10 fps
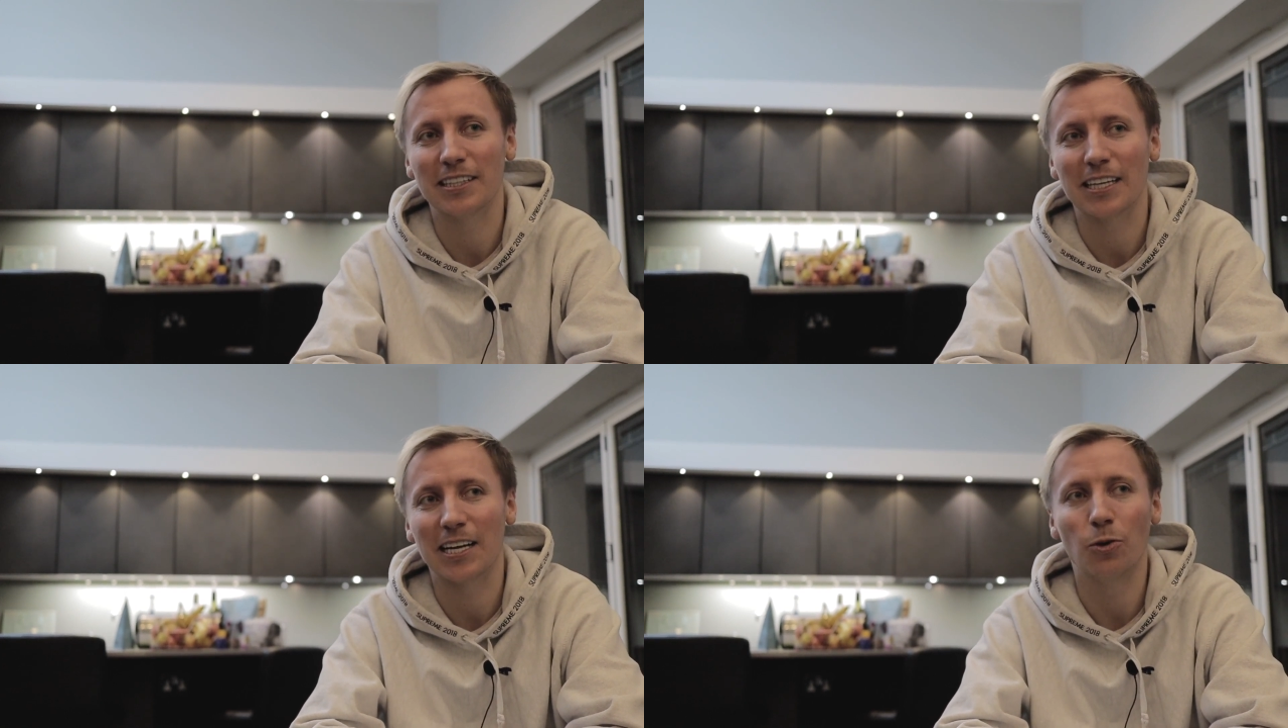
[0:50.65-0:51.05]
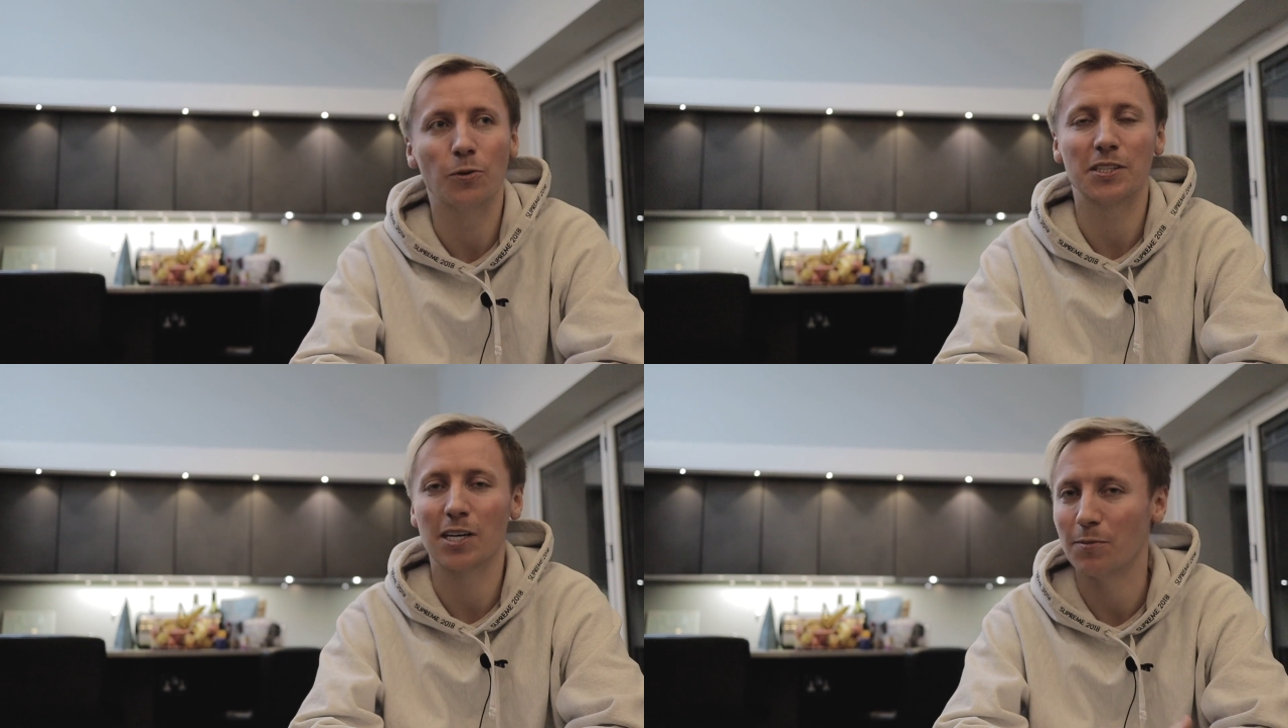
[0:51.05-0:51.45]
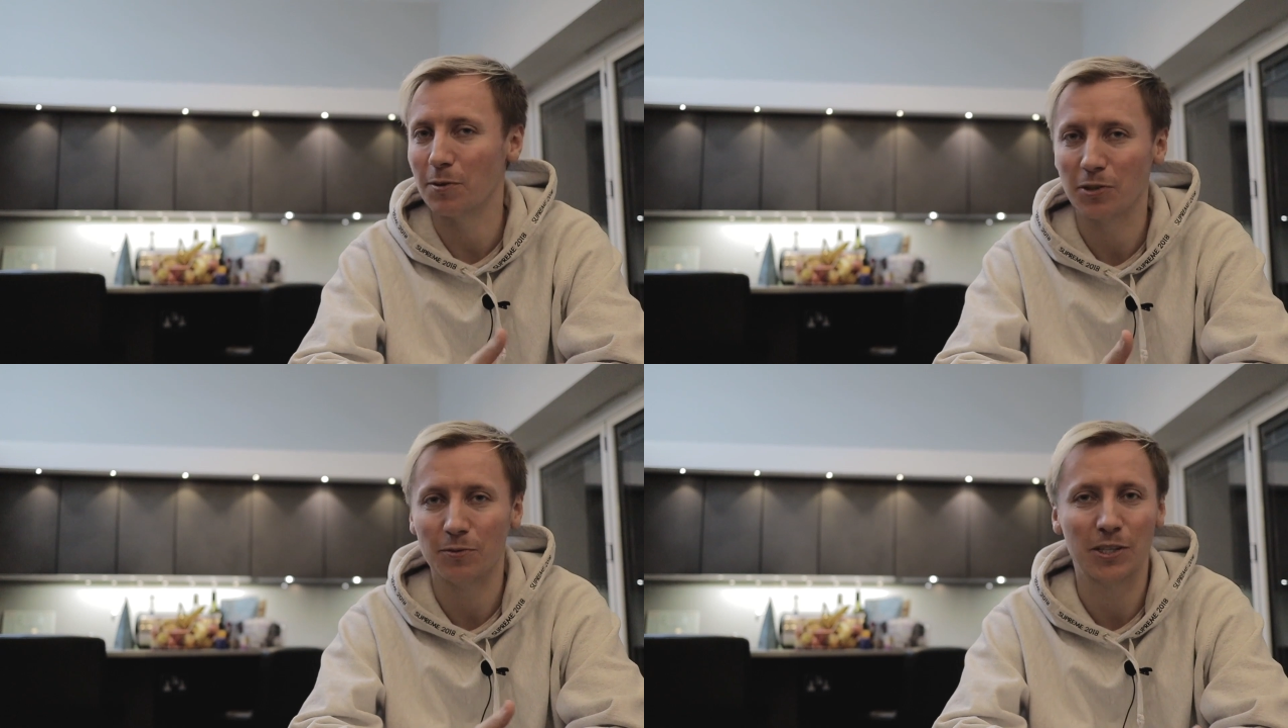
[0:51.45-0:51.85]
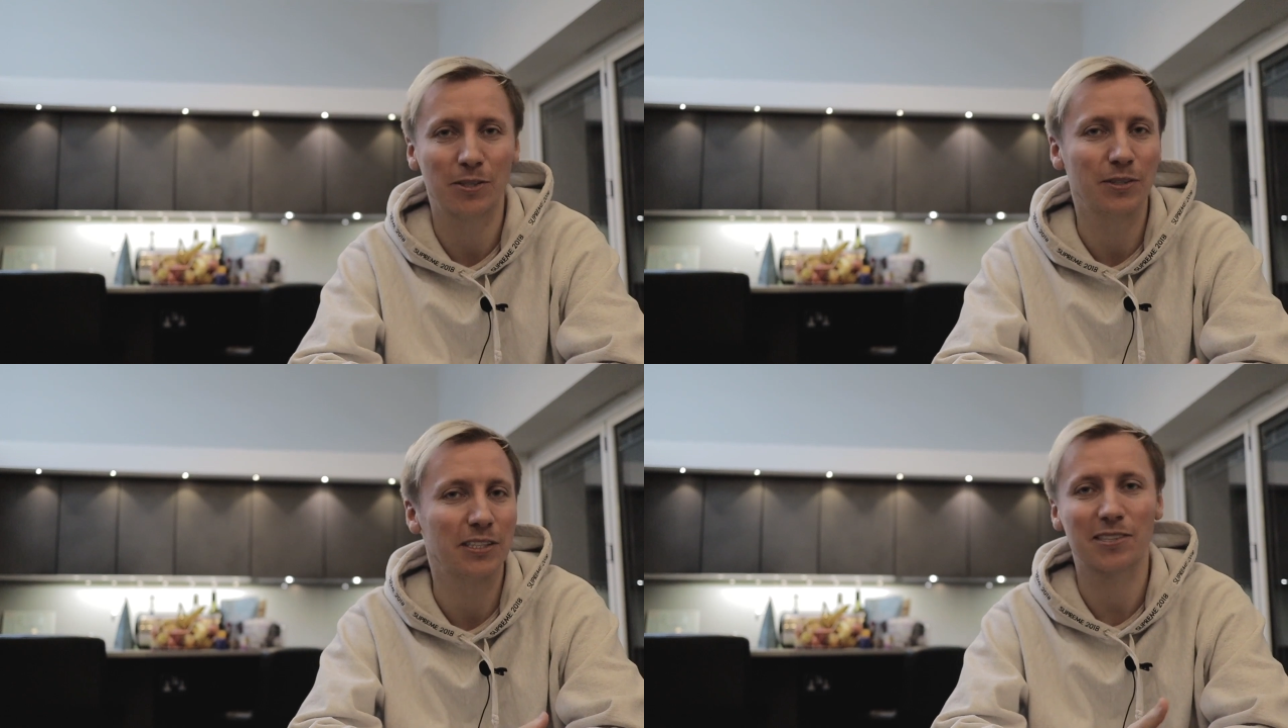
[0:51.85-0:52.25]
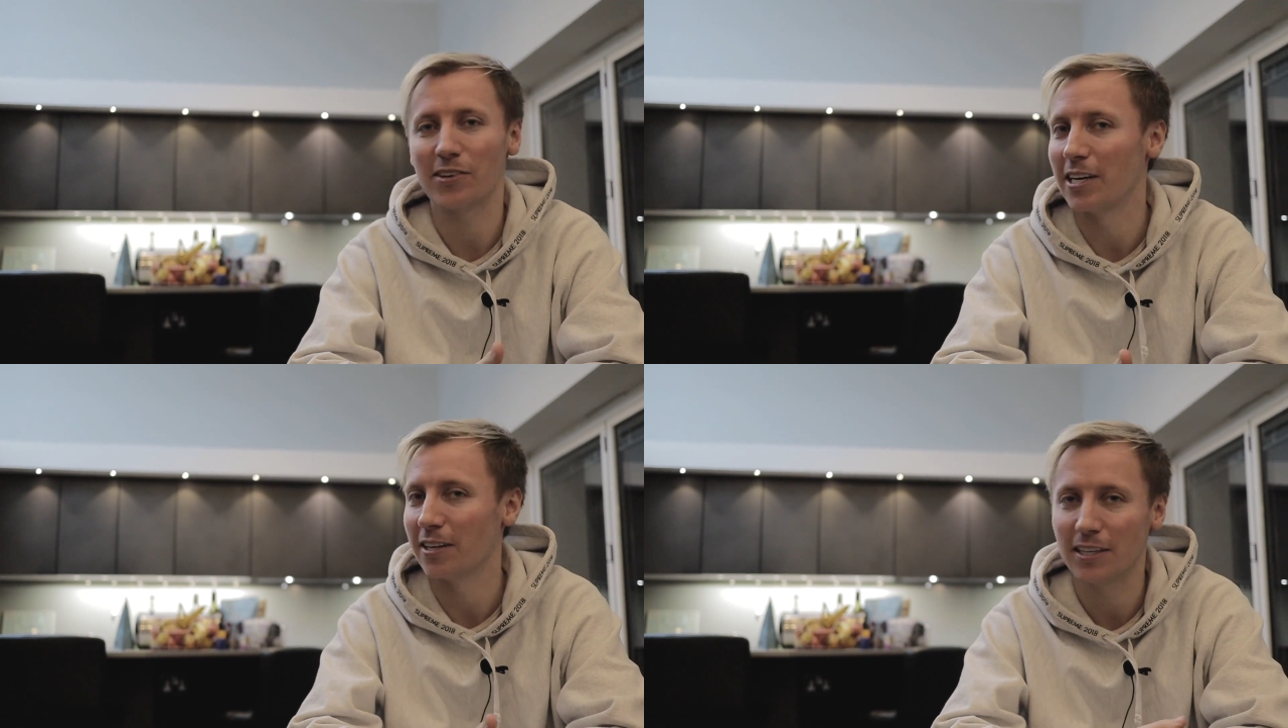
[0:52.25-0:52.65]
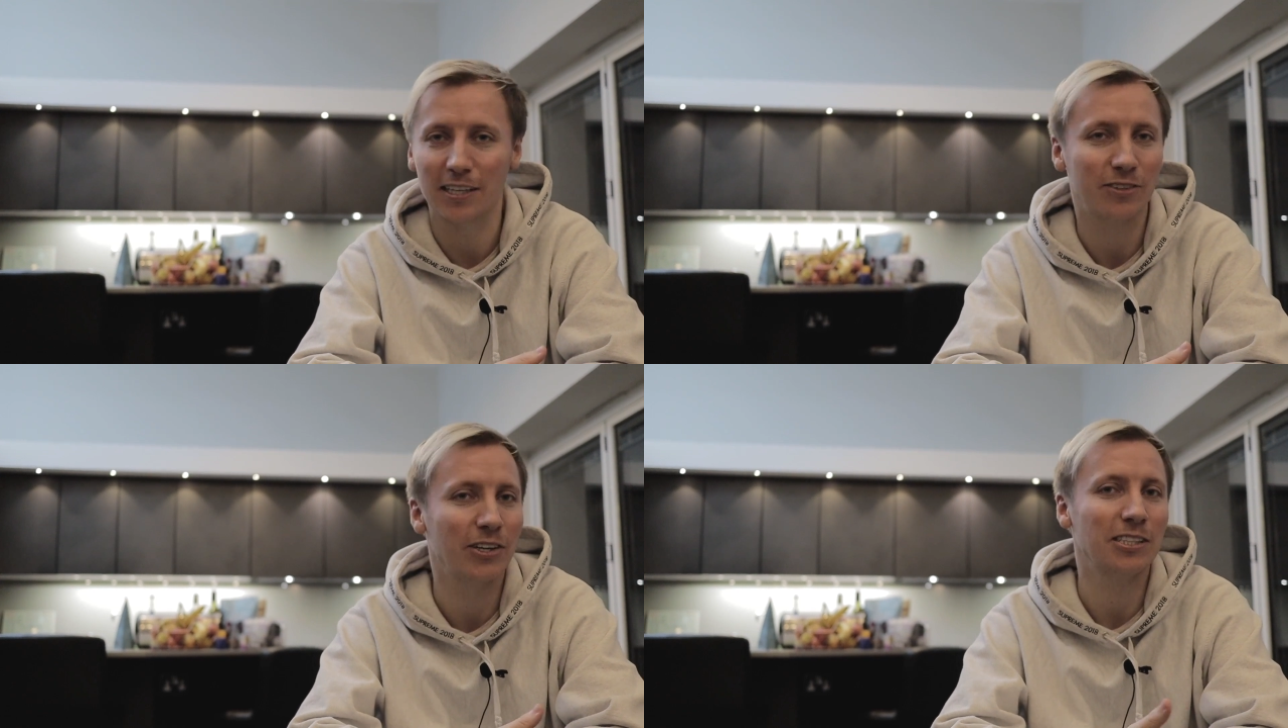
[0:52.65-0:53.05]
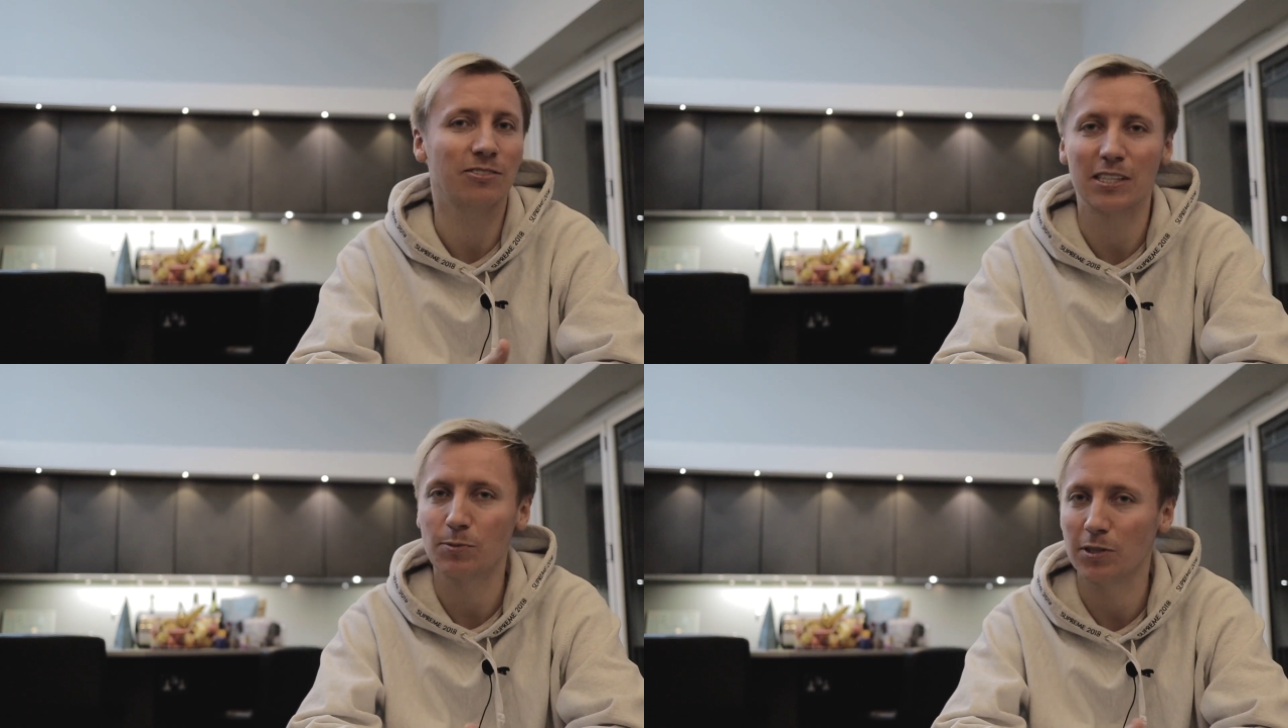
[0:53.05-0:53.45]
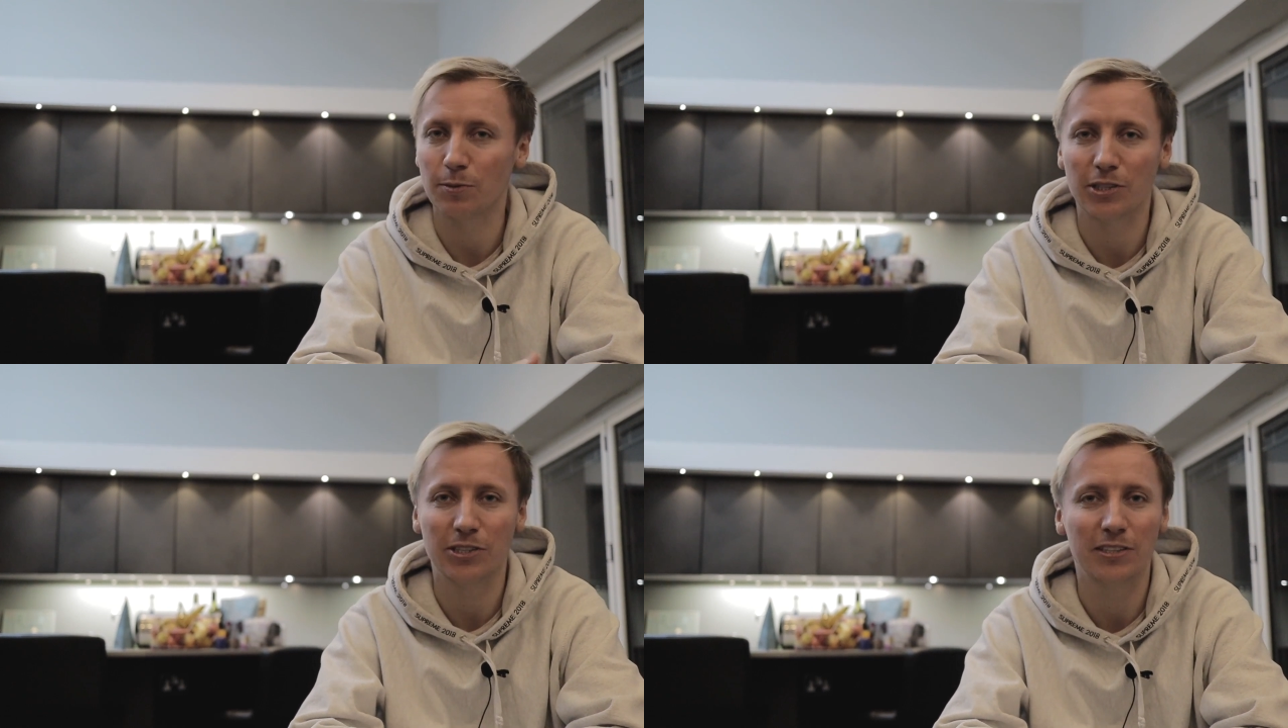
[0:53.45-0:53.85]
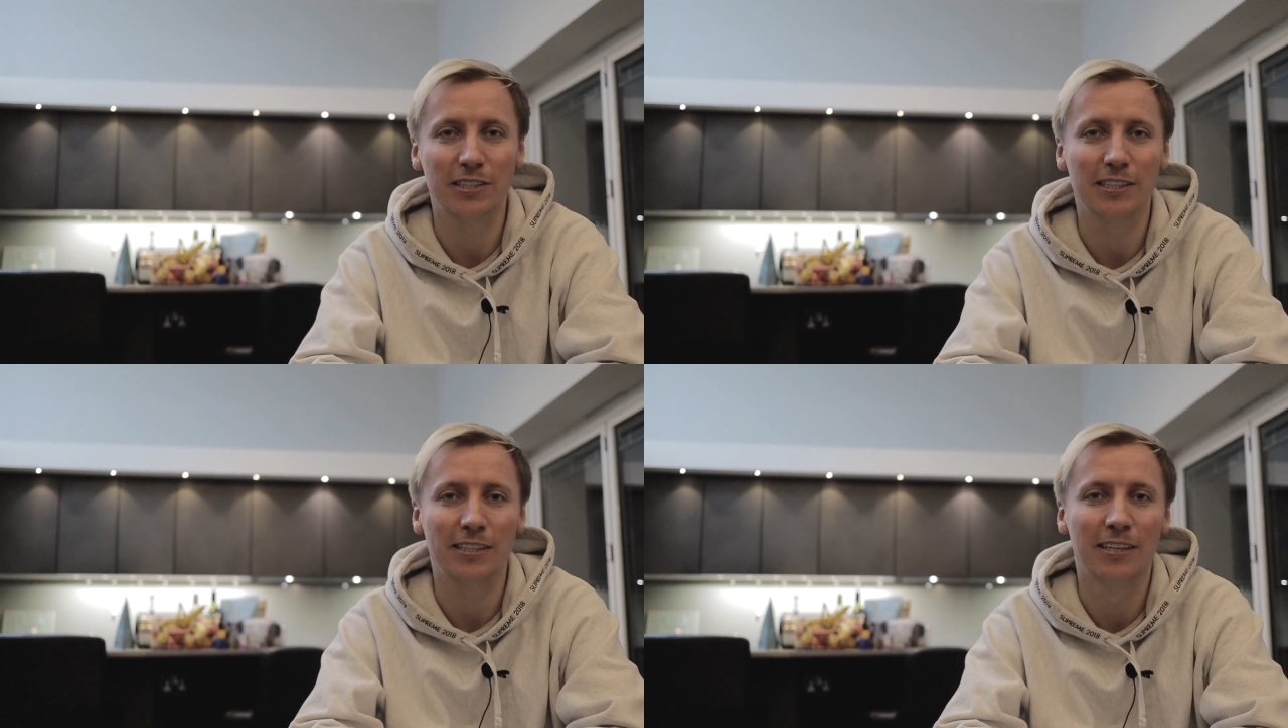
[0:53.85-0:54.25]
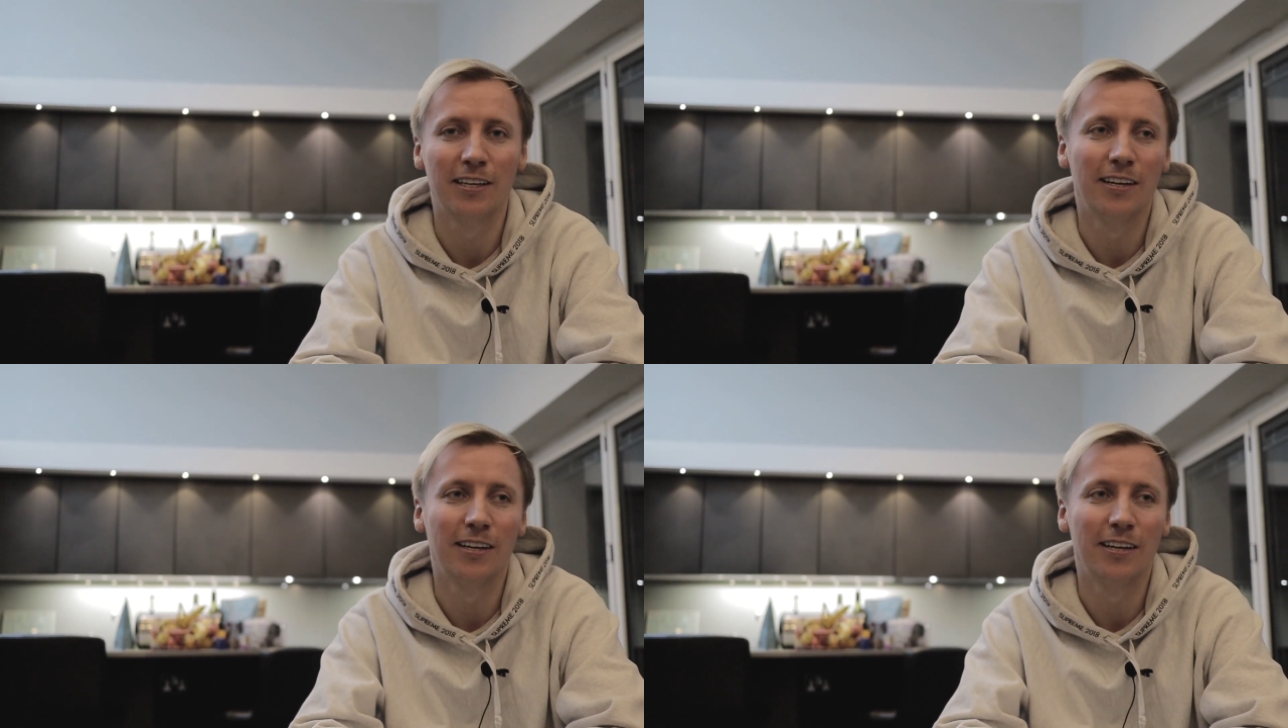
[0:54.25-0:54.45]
that always come up with you with this great idea, great investment opportunity,